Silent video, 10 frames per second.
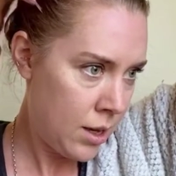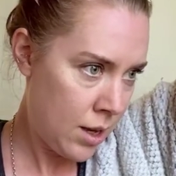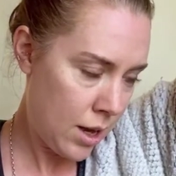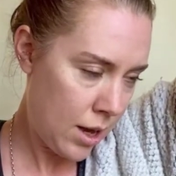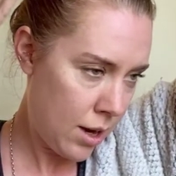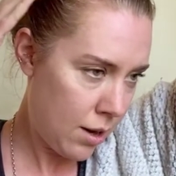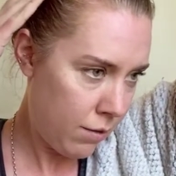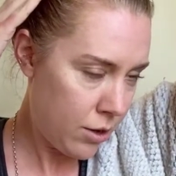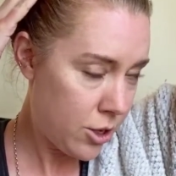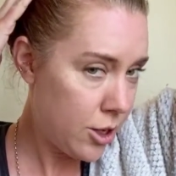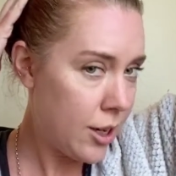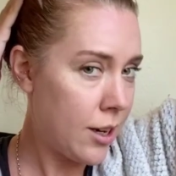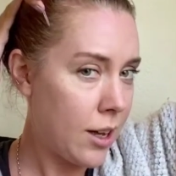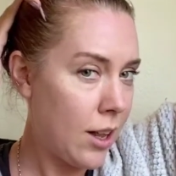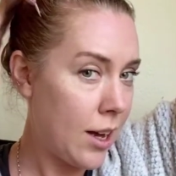And if you're treating a
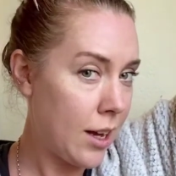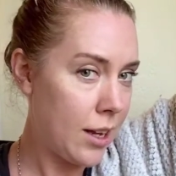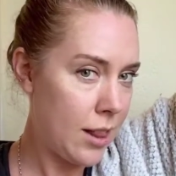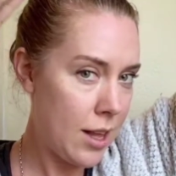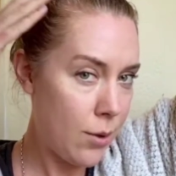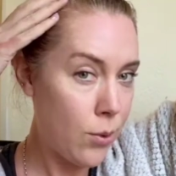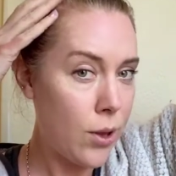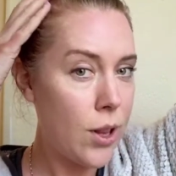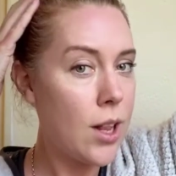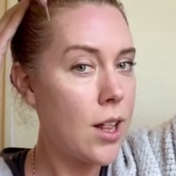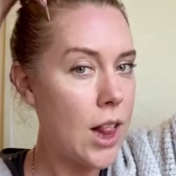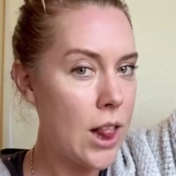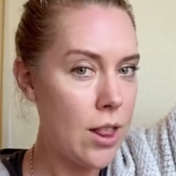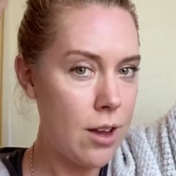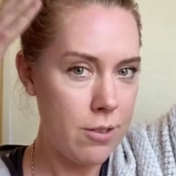client, they will
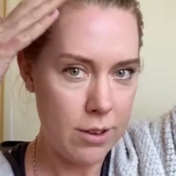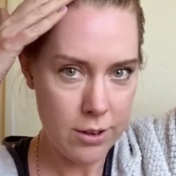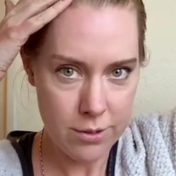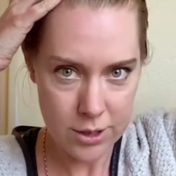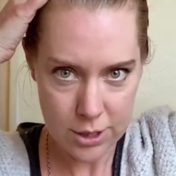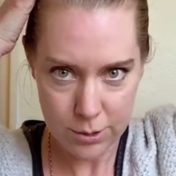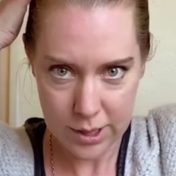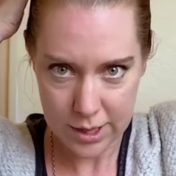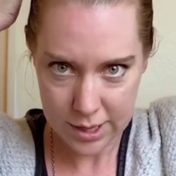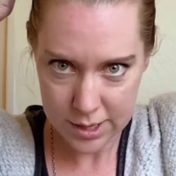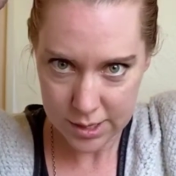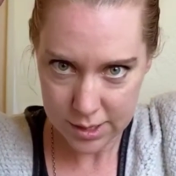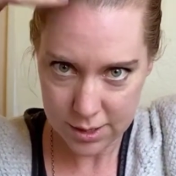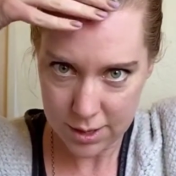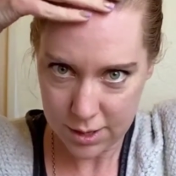love you for doing
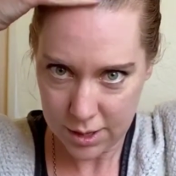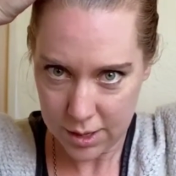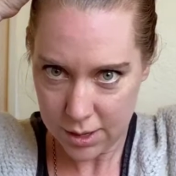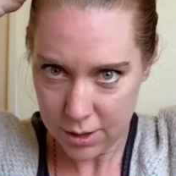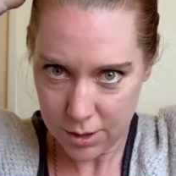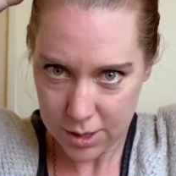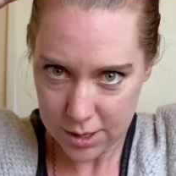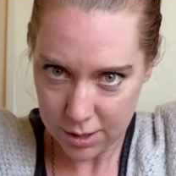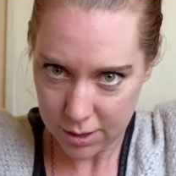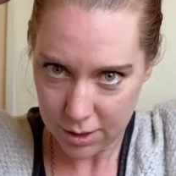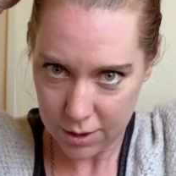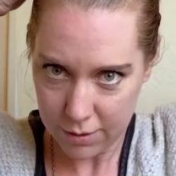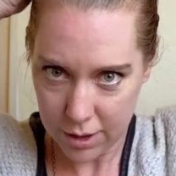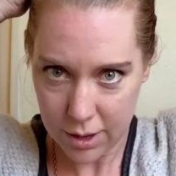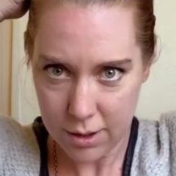this. Who doesn't love
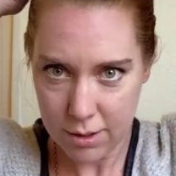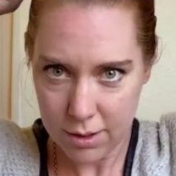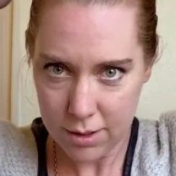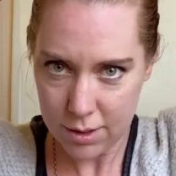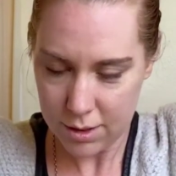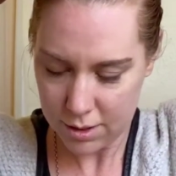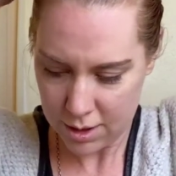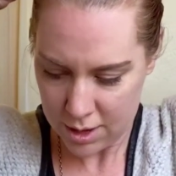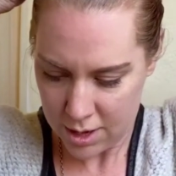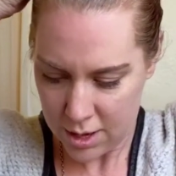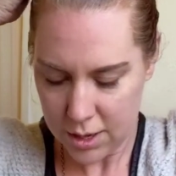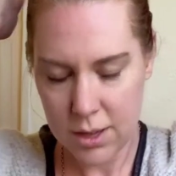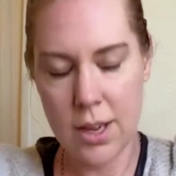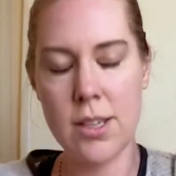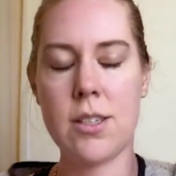a
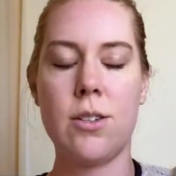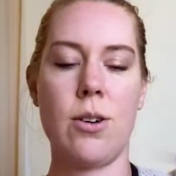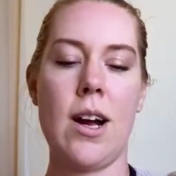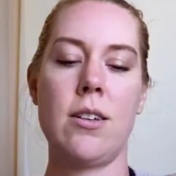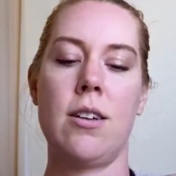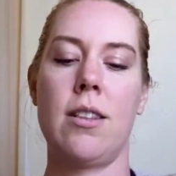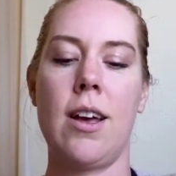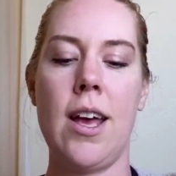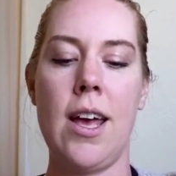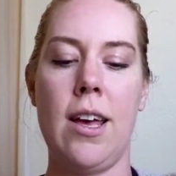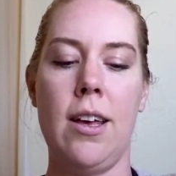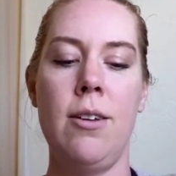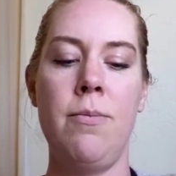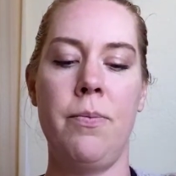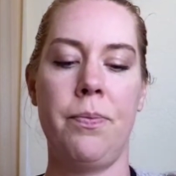nice scratch on the
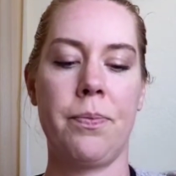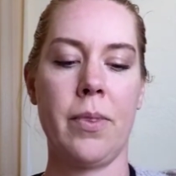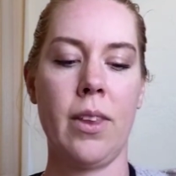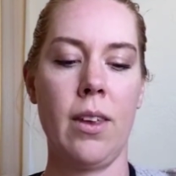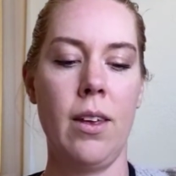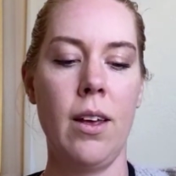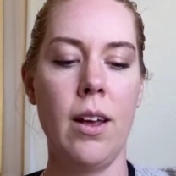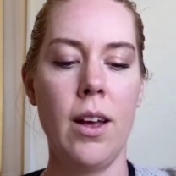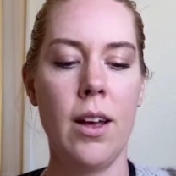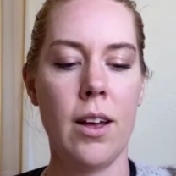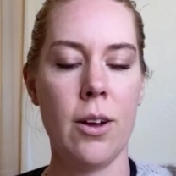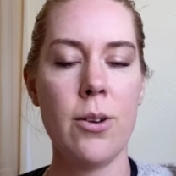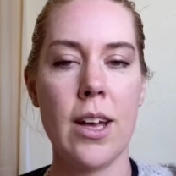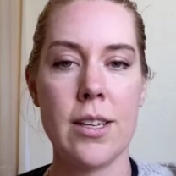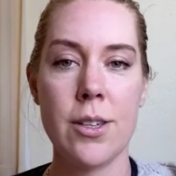head?
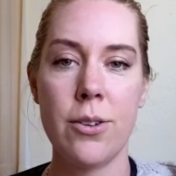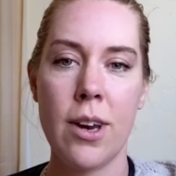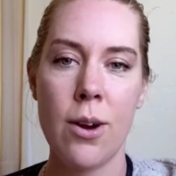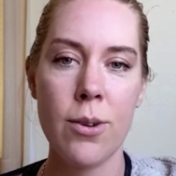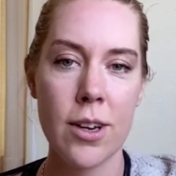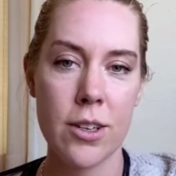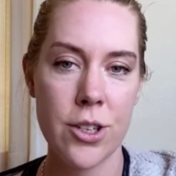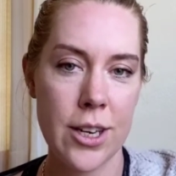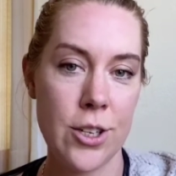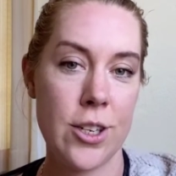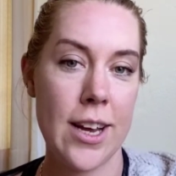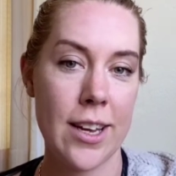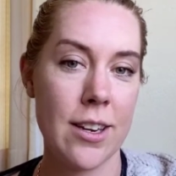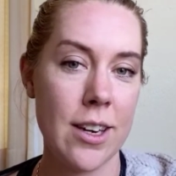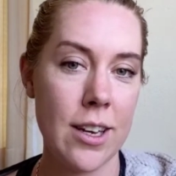Okay, so now we're going to change
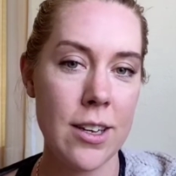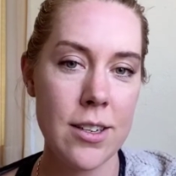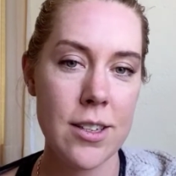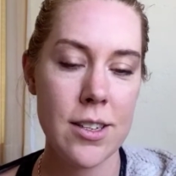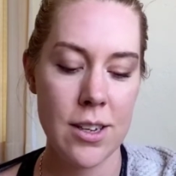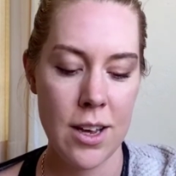techniques.